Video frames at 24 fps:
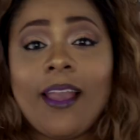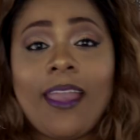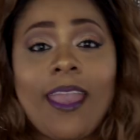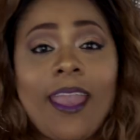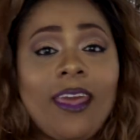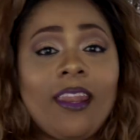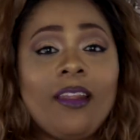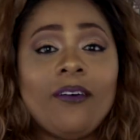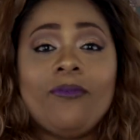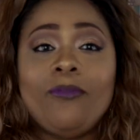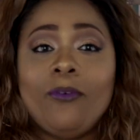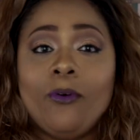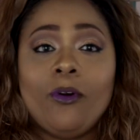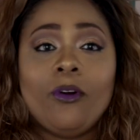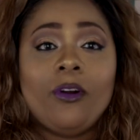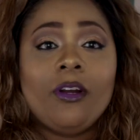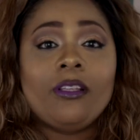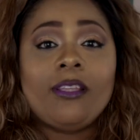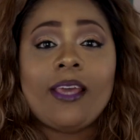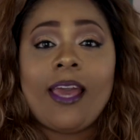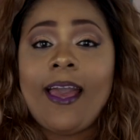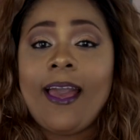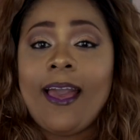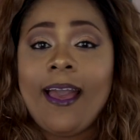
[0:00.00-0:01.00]
I can't
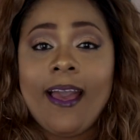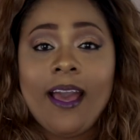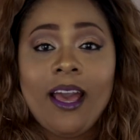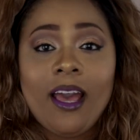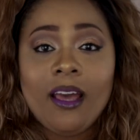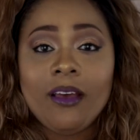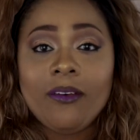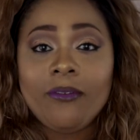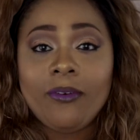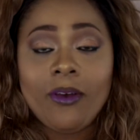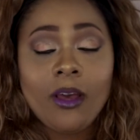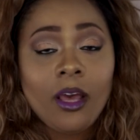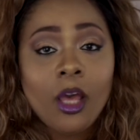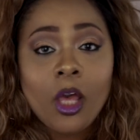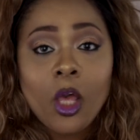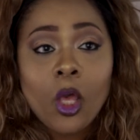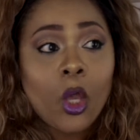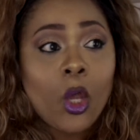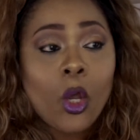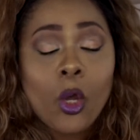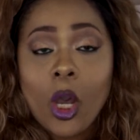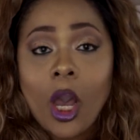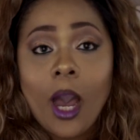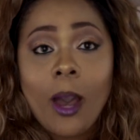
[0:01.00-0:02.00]
afford to have
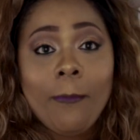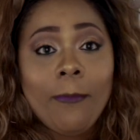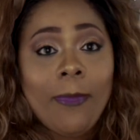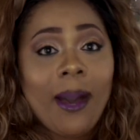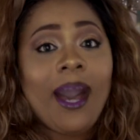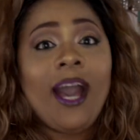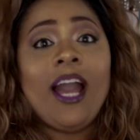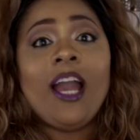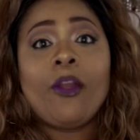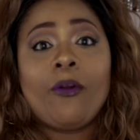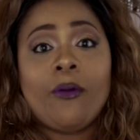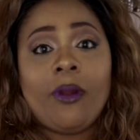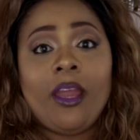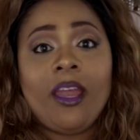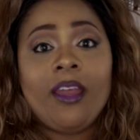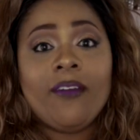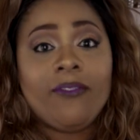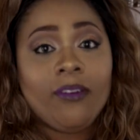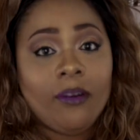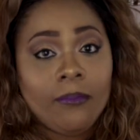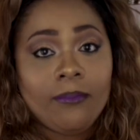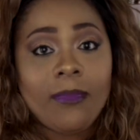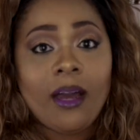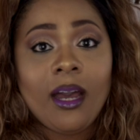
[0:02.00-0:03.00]
a migraine
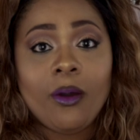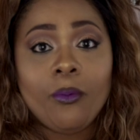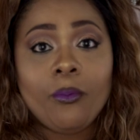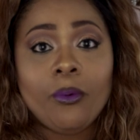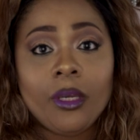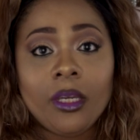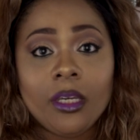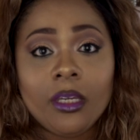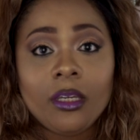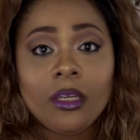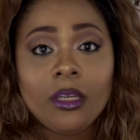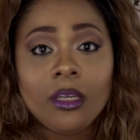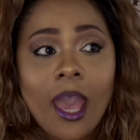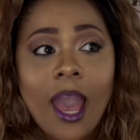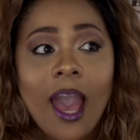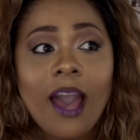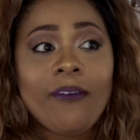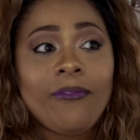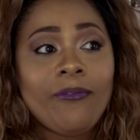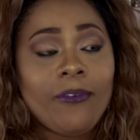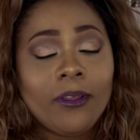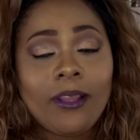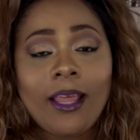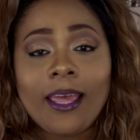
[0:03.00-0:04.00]
from my wig.
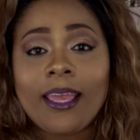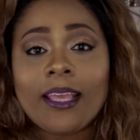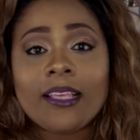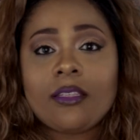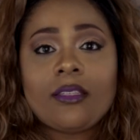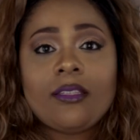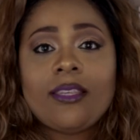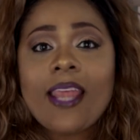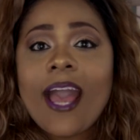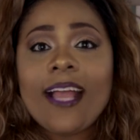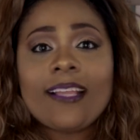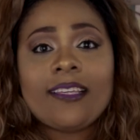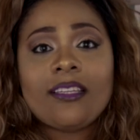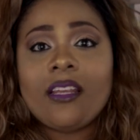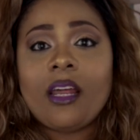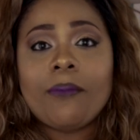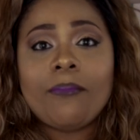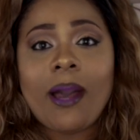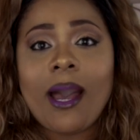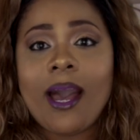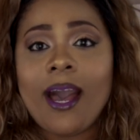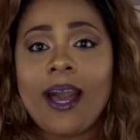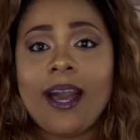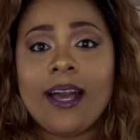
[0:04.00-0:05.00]
I feel like it's snatching
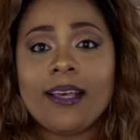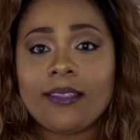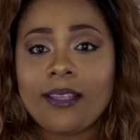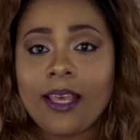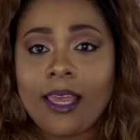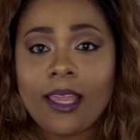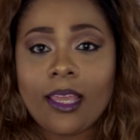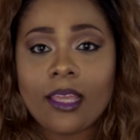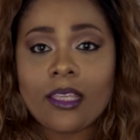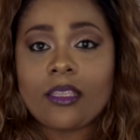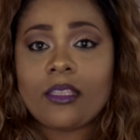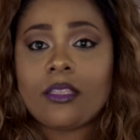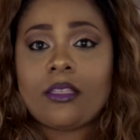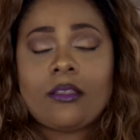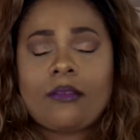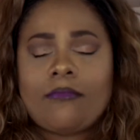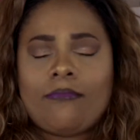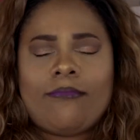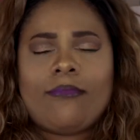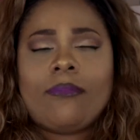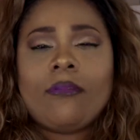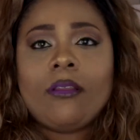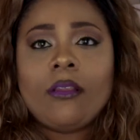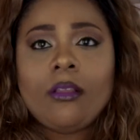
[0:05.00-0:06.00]
up my eyes. Like, it just,
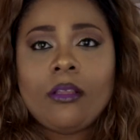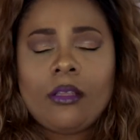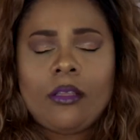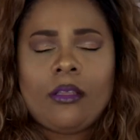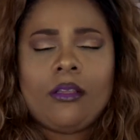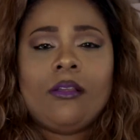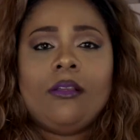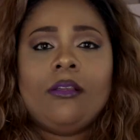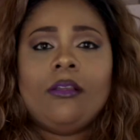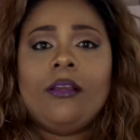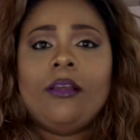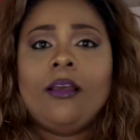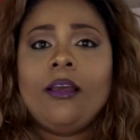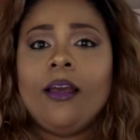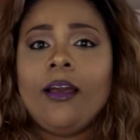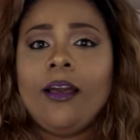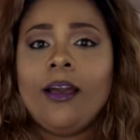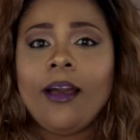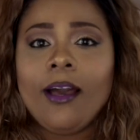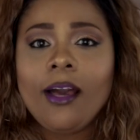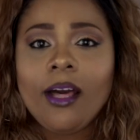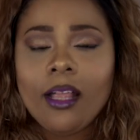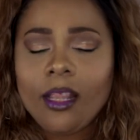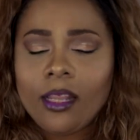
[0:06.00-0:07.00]

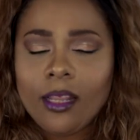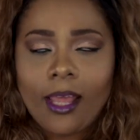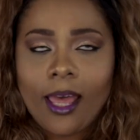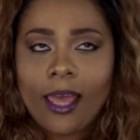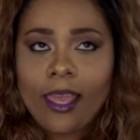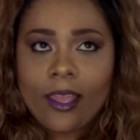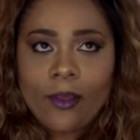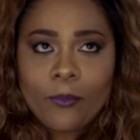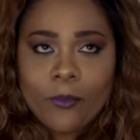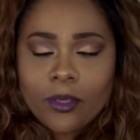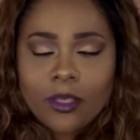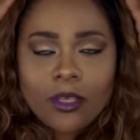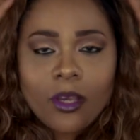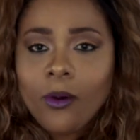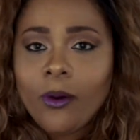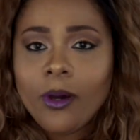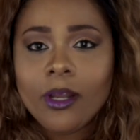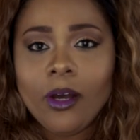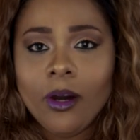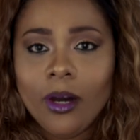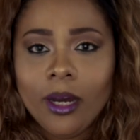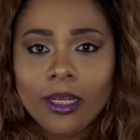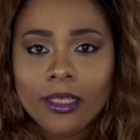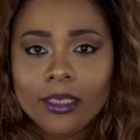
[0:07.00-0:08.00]
like, what's
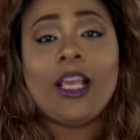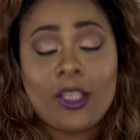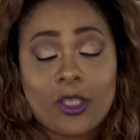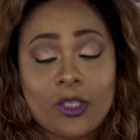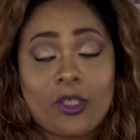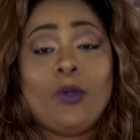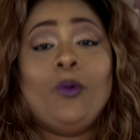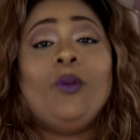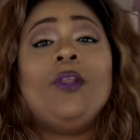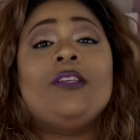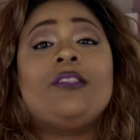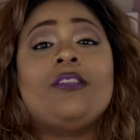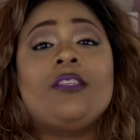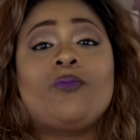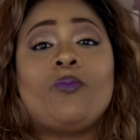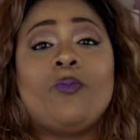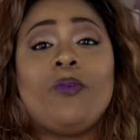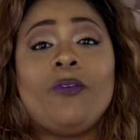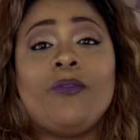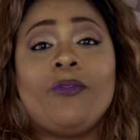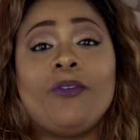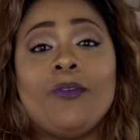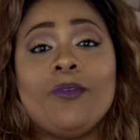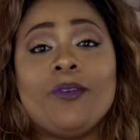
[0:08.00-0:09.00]
going on? As soon as this
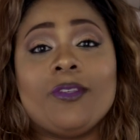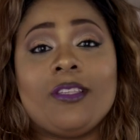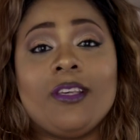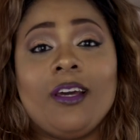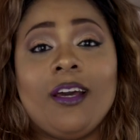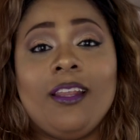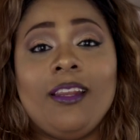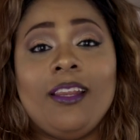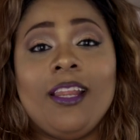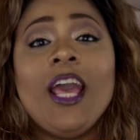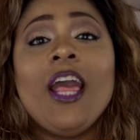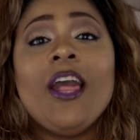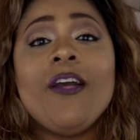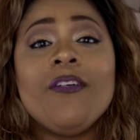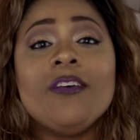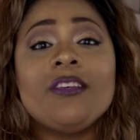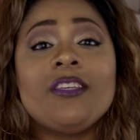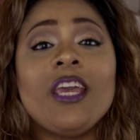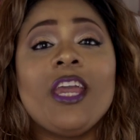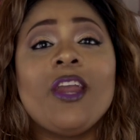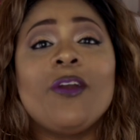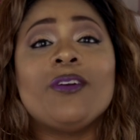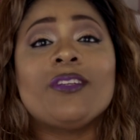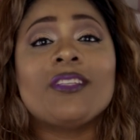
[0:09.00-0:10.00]
review is done,
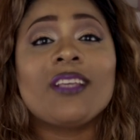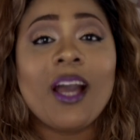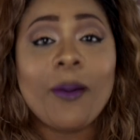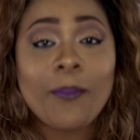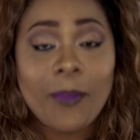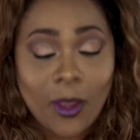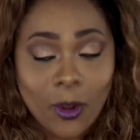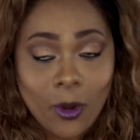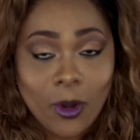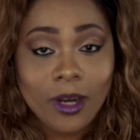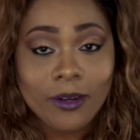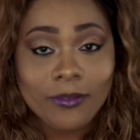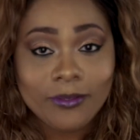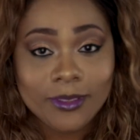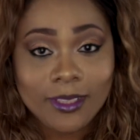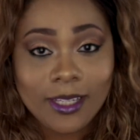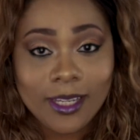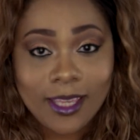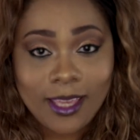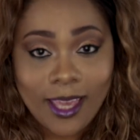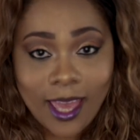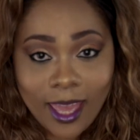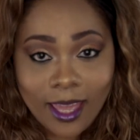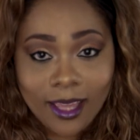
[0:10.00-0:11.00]
this hair is coming off.
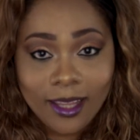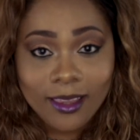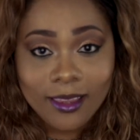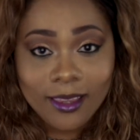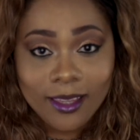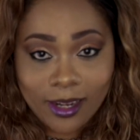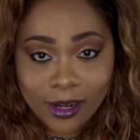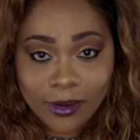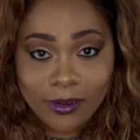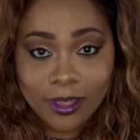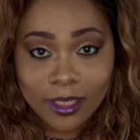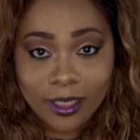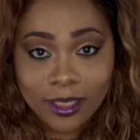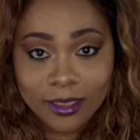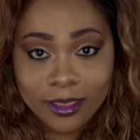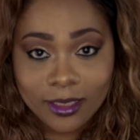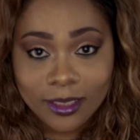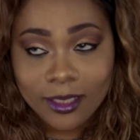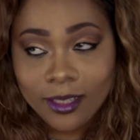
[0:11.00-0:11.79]
Okay? Literally.